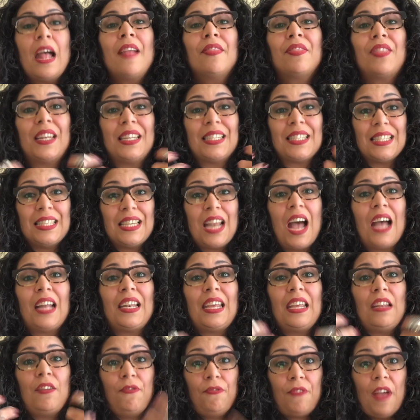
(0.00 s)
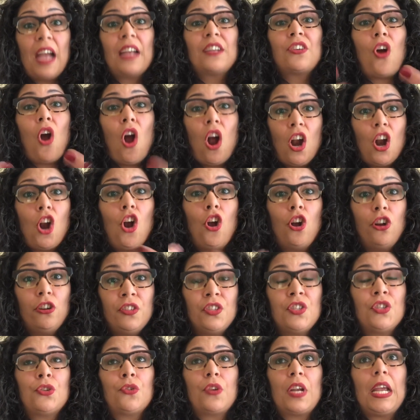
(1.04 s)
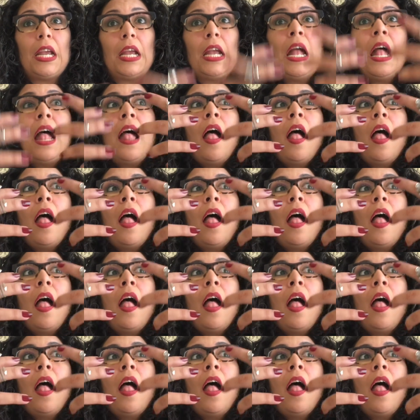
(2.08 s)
that is not in fact our herstory,